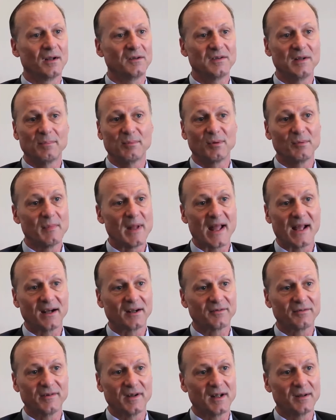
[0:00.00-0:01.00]

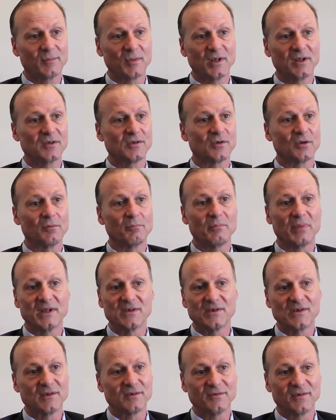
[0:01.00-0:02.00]
diplomatic families or
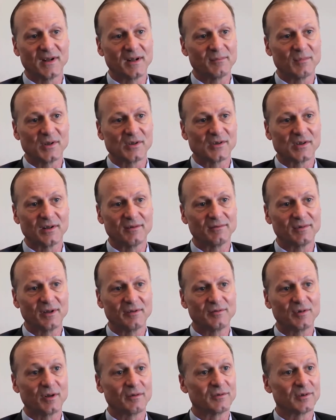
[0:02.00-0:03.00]
business families that have
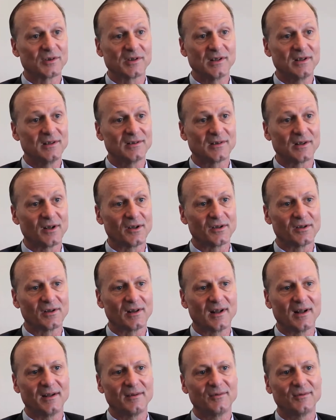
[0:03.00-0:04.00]
lived overseas all their
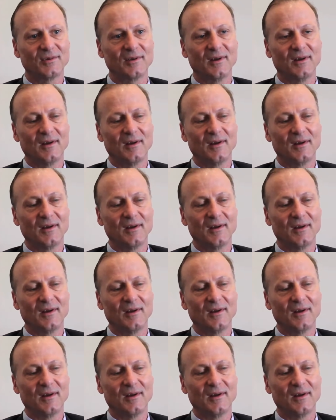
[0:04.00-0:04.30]
lives.